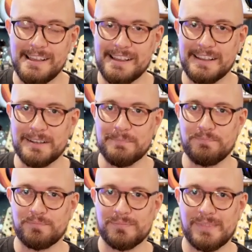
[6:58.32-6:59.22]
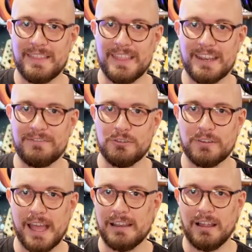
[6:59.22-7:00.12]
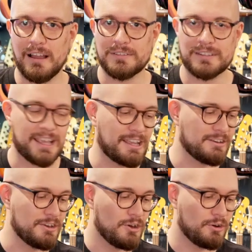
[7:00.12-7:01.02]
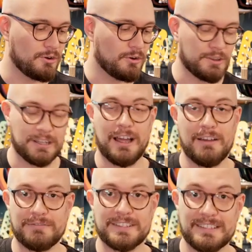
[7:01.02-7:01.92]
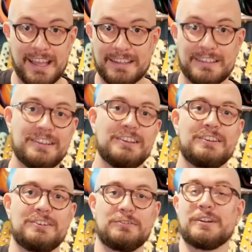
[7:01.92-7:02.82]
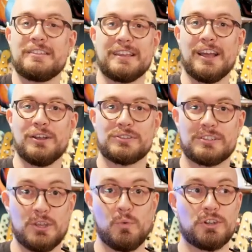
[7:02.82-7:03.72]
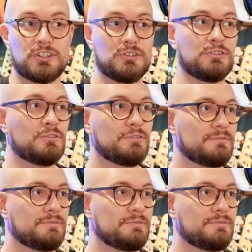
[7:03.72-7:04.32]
And then if you're in that live scene or the live set or anything else and you want to